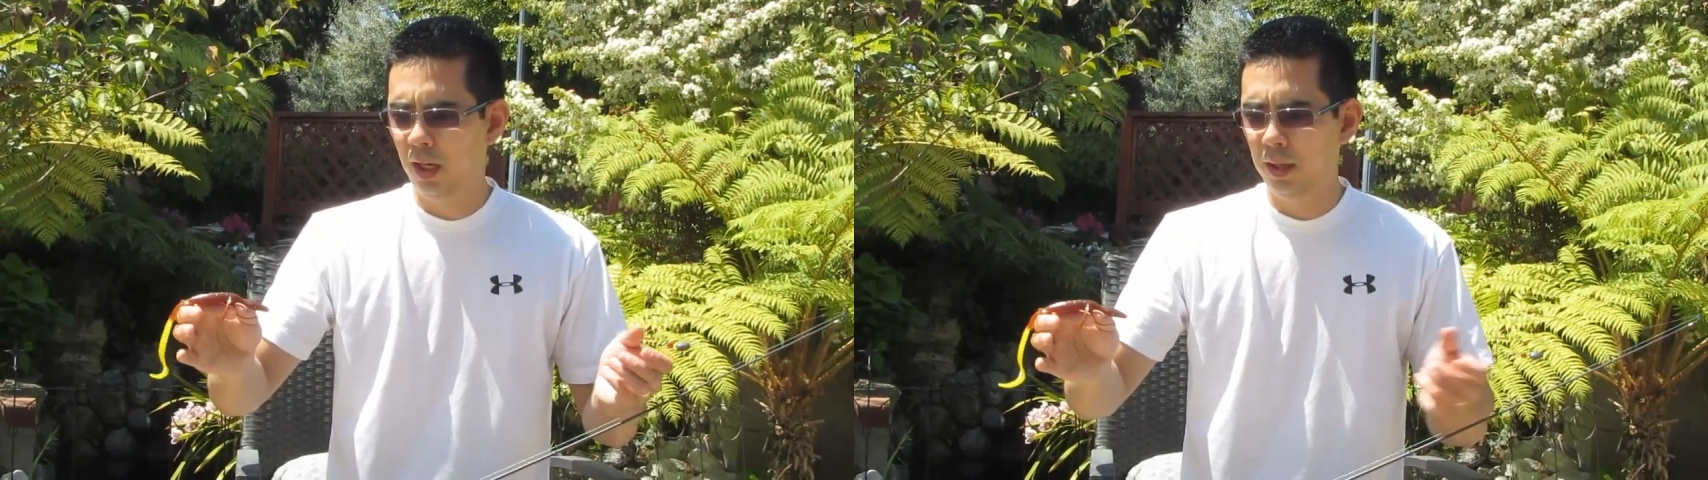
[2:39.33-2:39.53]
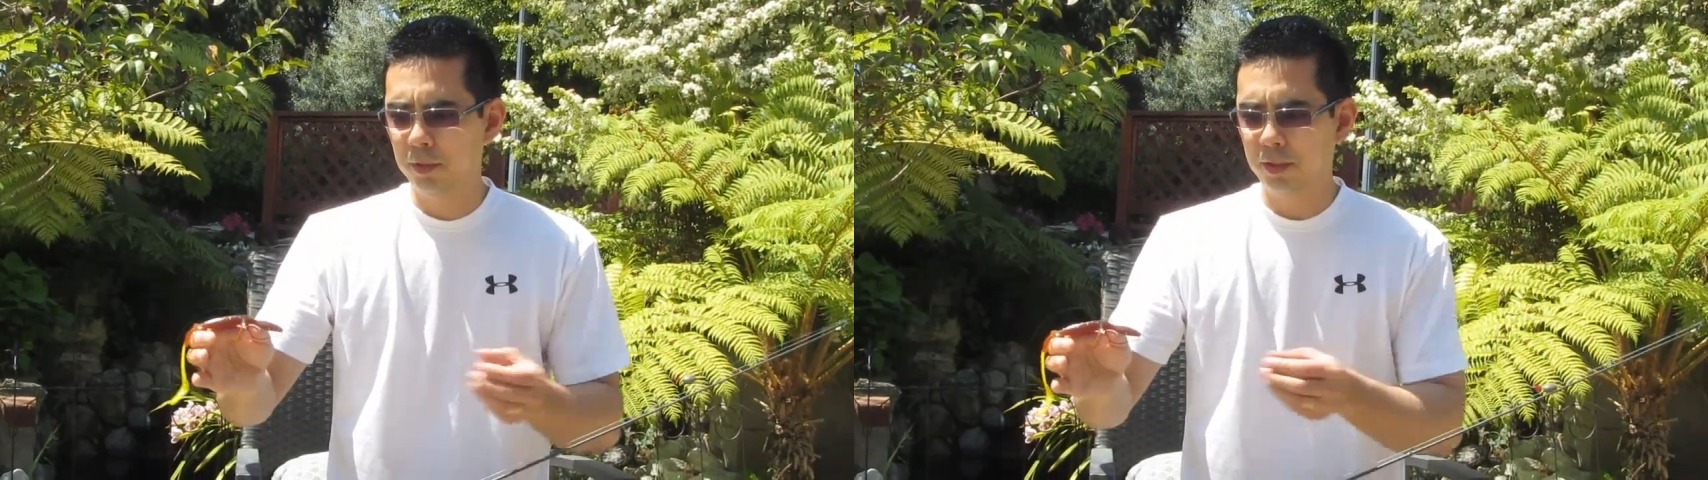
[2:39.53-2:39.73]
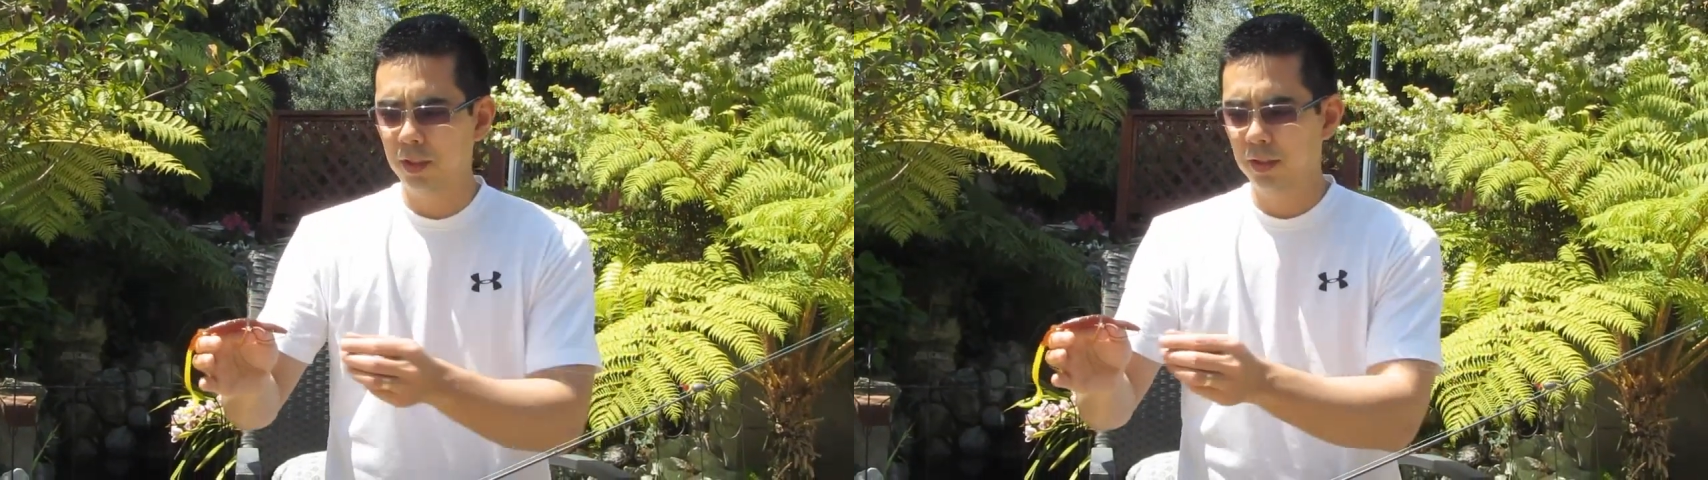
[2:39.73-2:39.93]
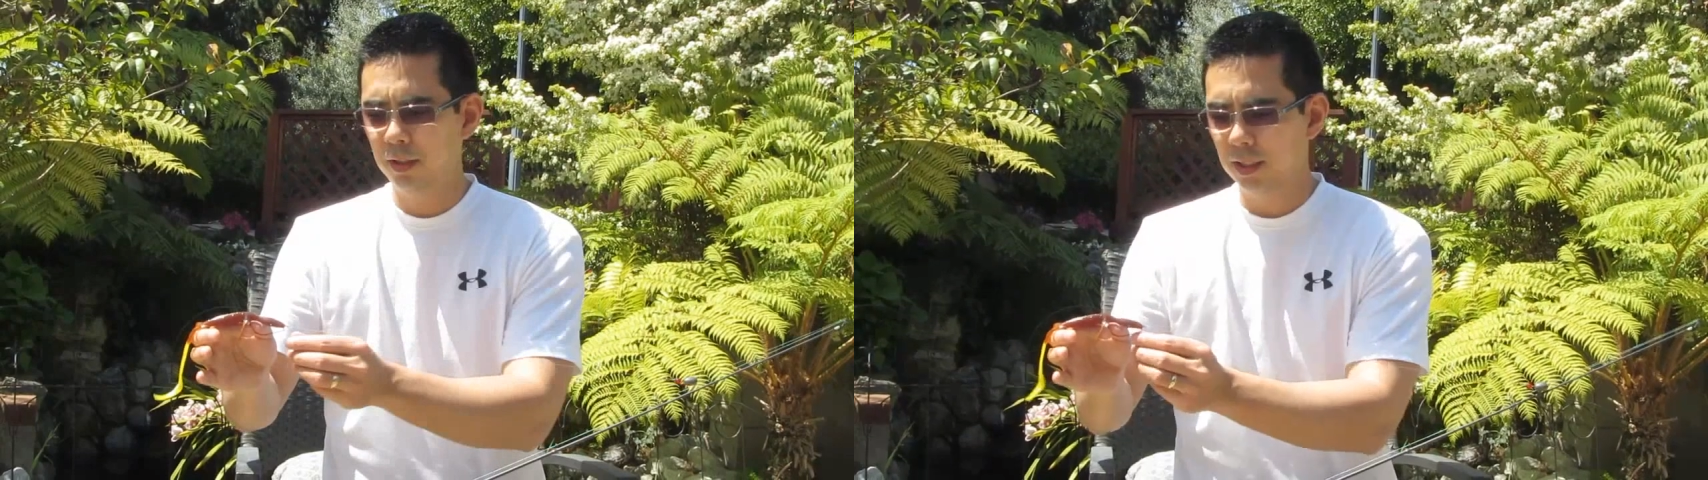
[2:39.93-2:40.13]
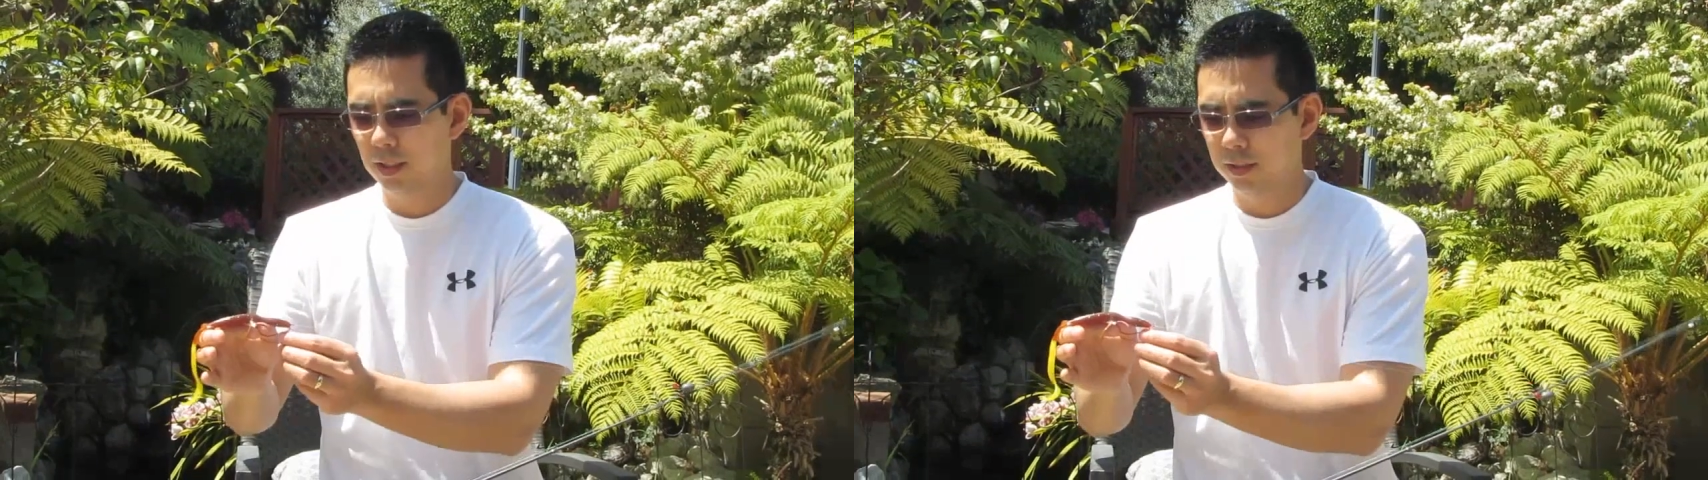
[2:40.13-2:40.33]
But the good
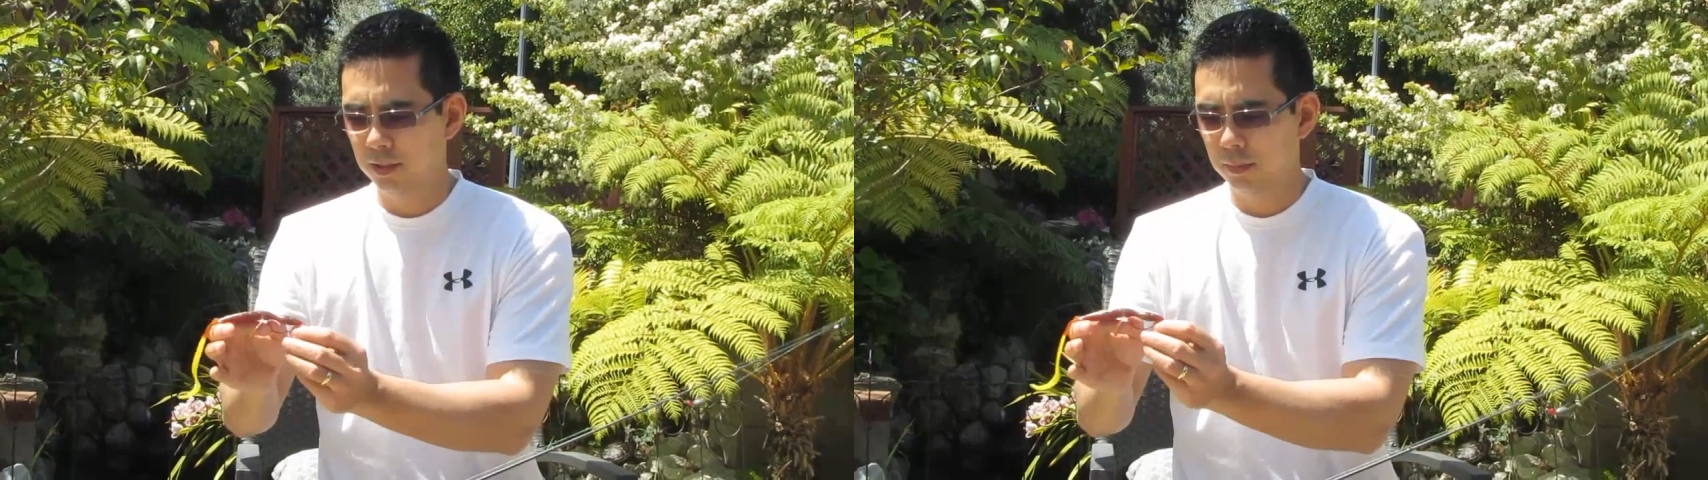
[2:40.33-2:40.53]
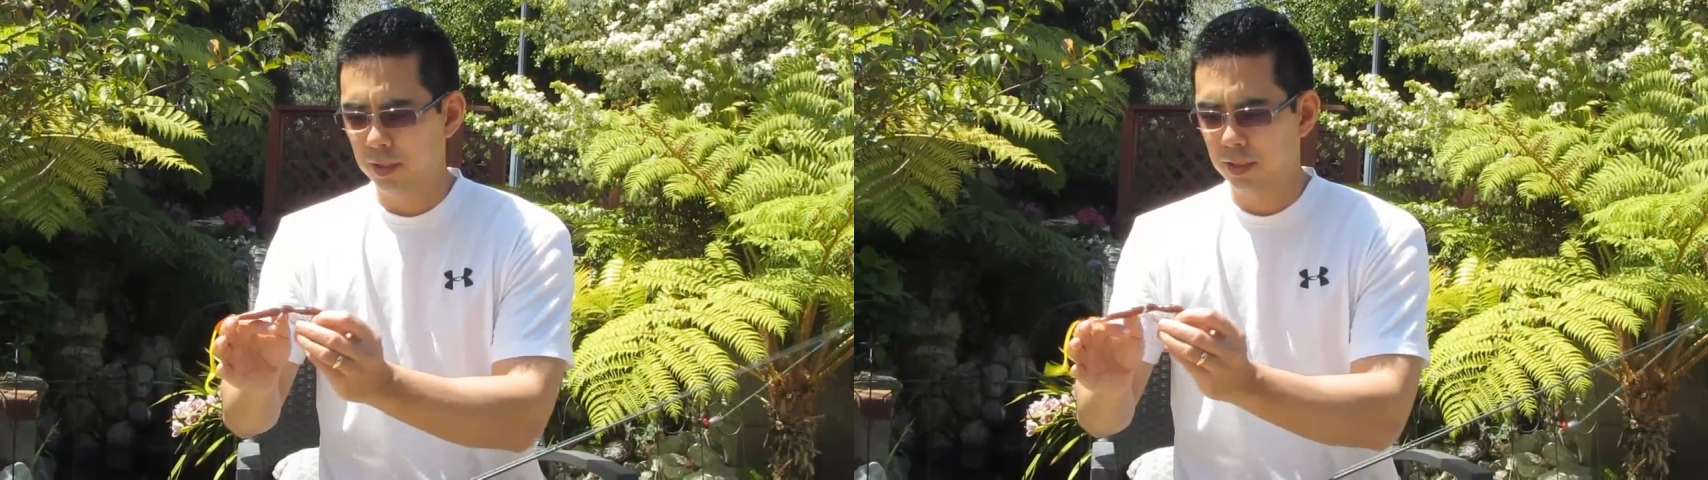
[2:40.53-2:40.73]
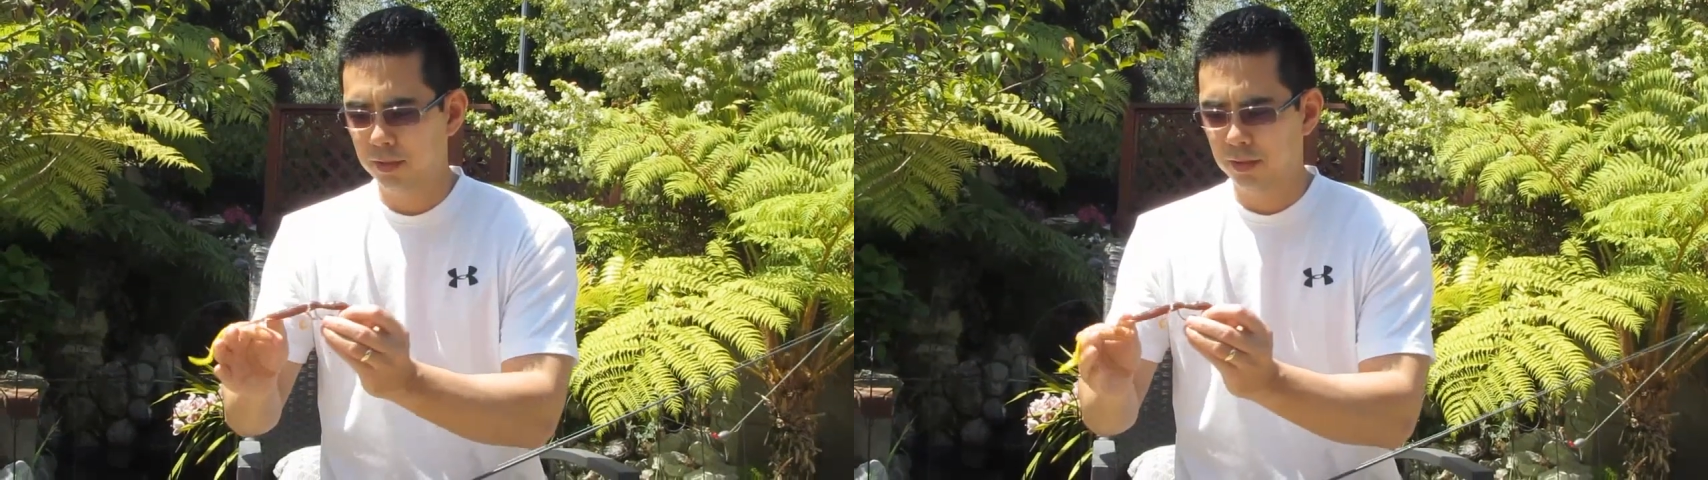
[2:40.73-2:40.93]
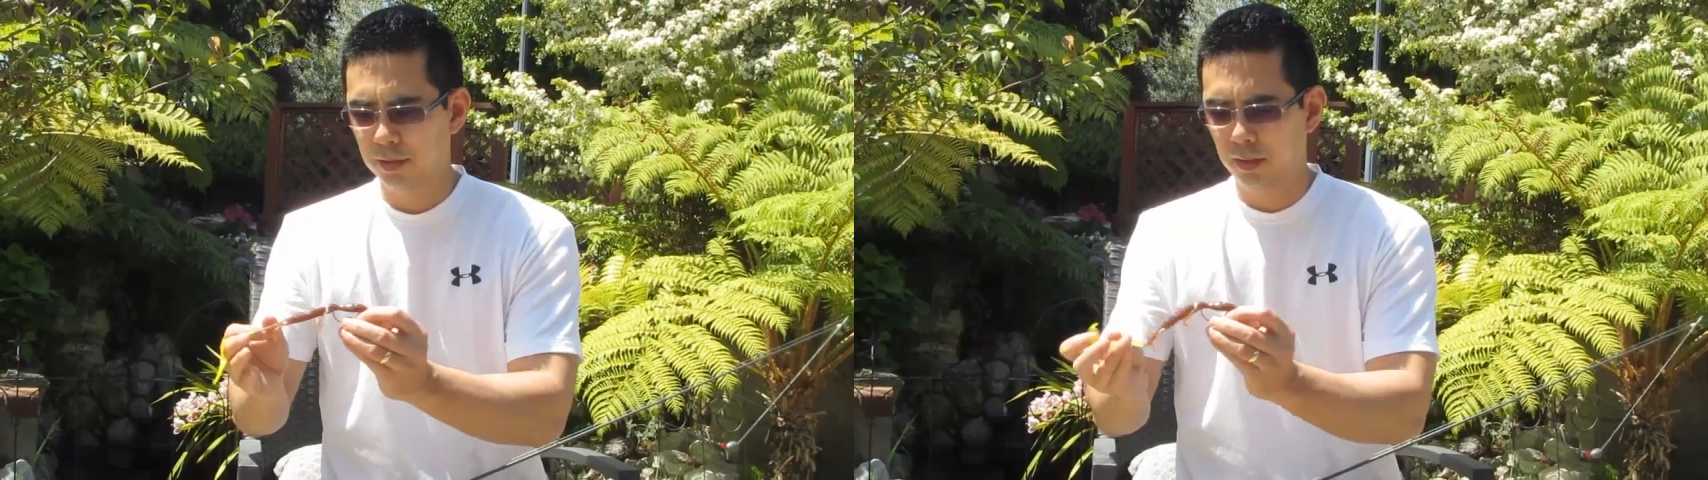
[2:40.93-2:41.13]
thing is that because it's